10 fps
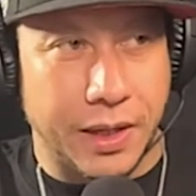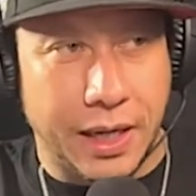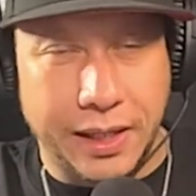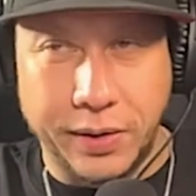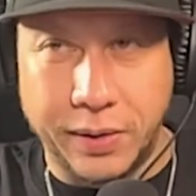
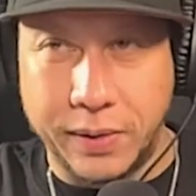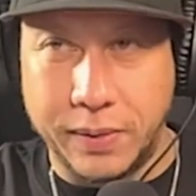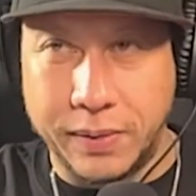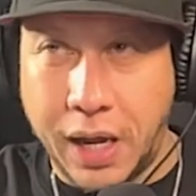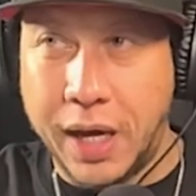A
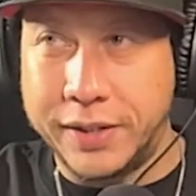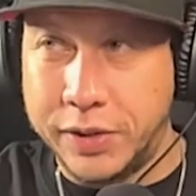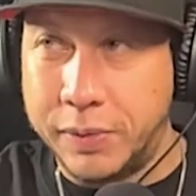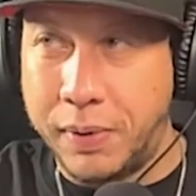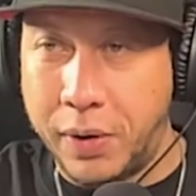little nod to
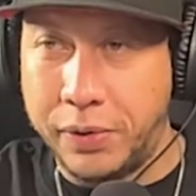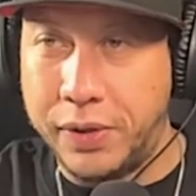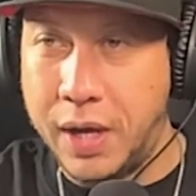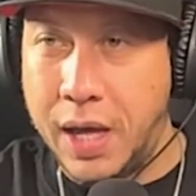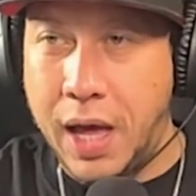you both,
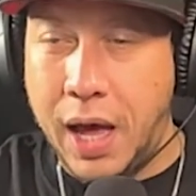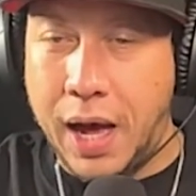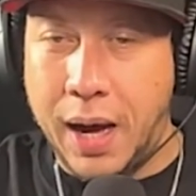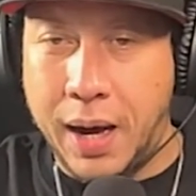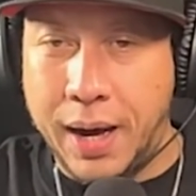
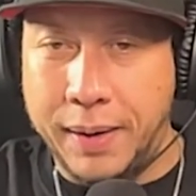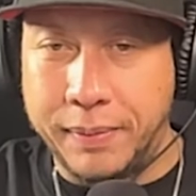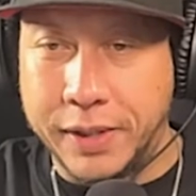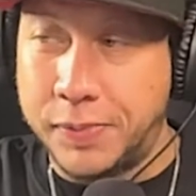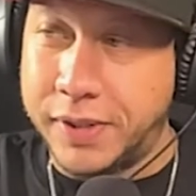
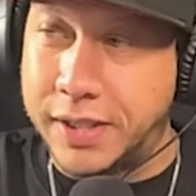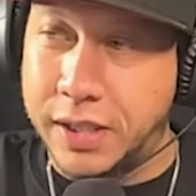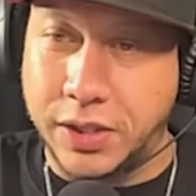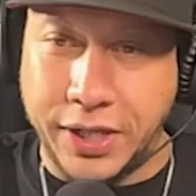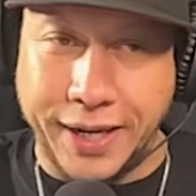um,
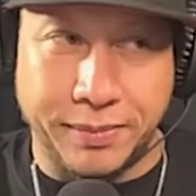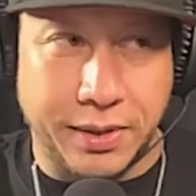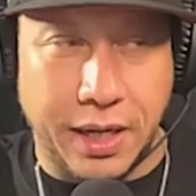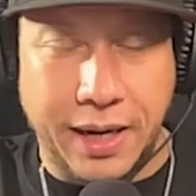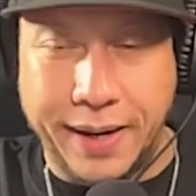especially
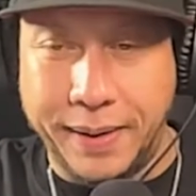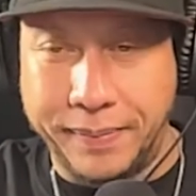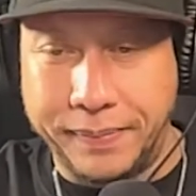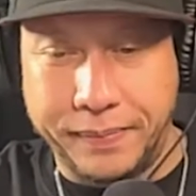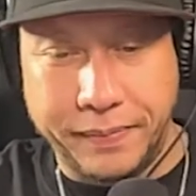James.
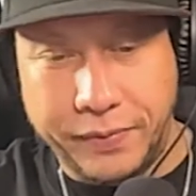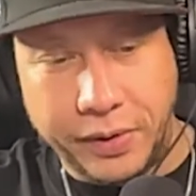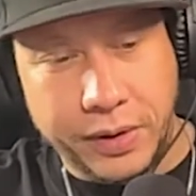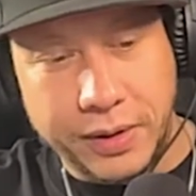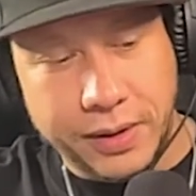Um,
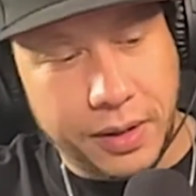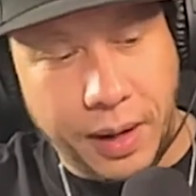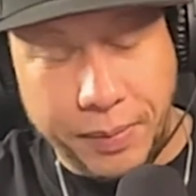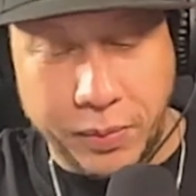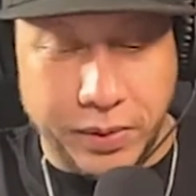for
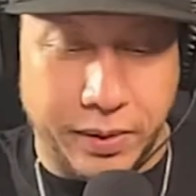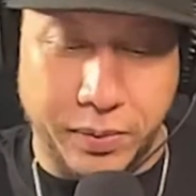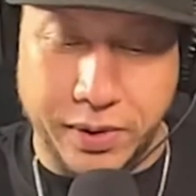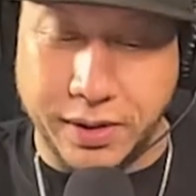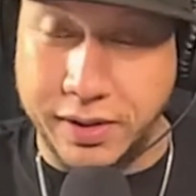I mean, we're
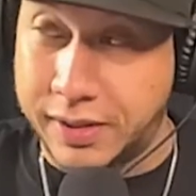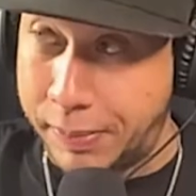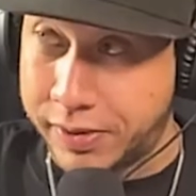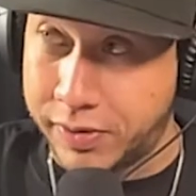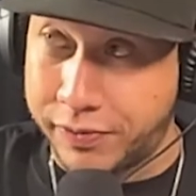what is this
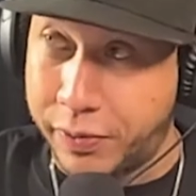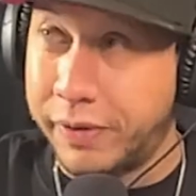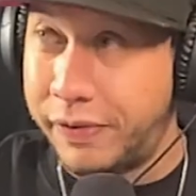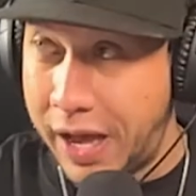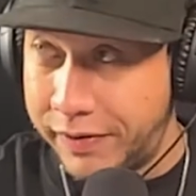episode
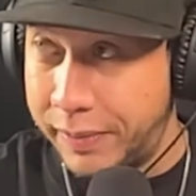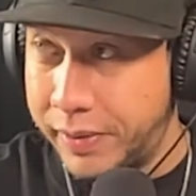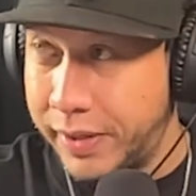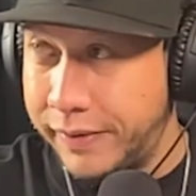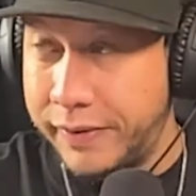forty-five, I
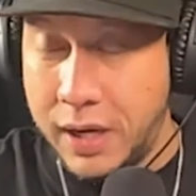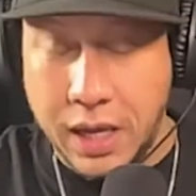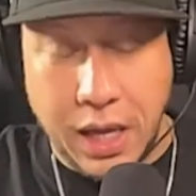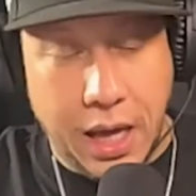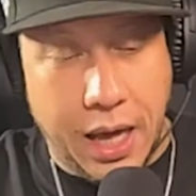believe.
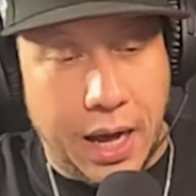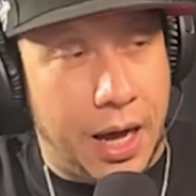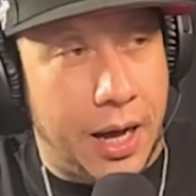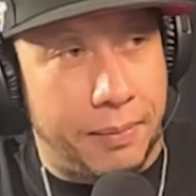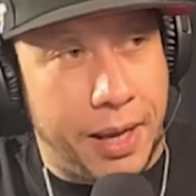
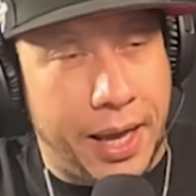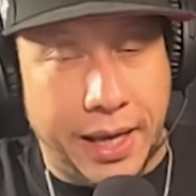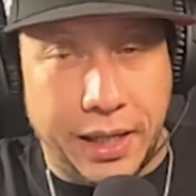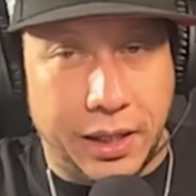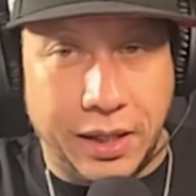Um,
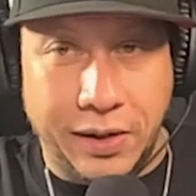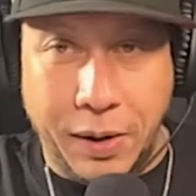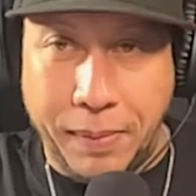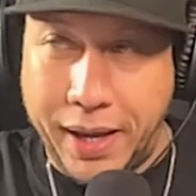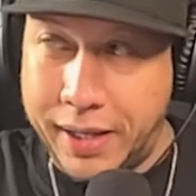and you
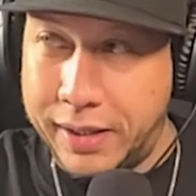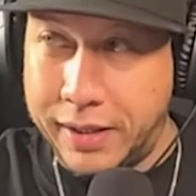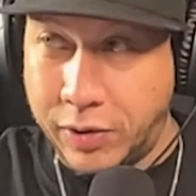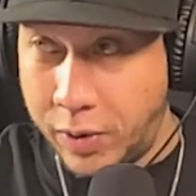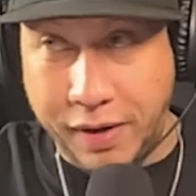know, man,
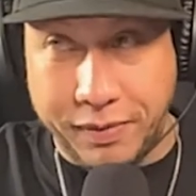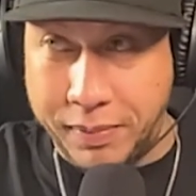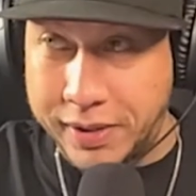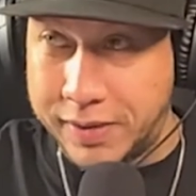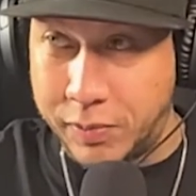you haven't
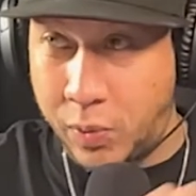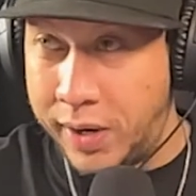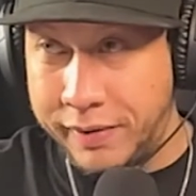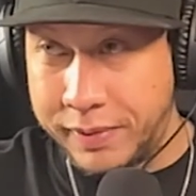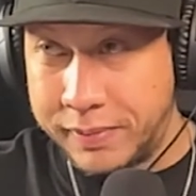missed
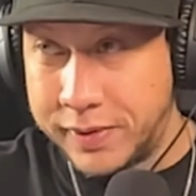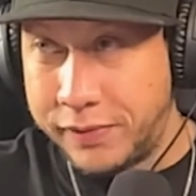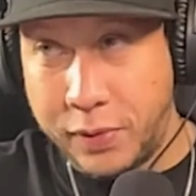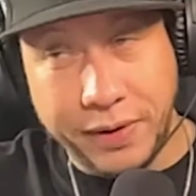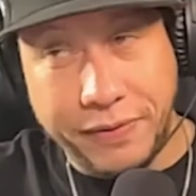one of them. So
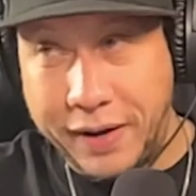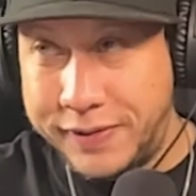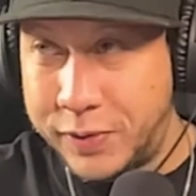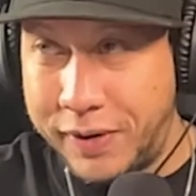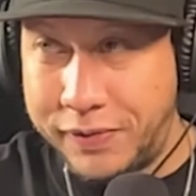forty-five
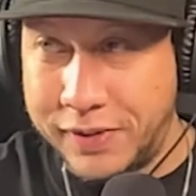straight for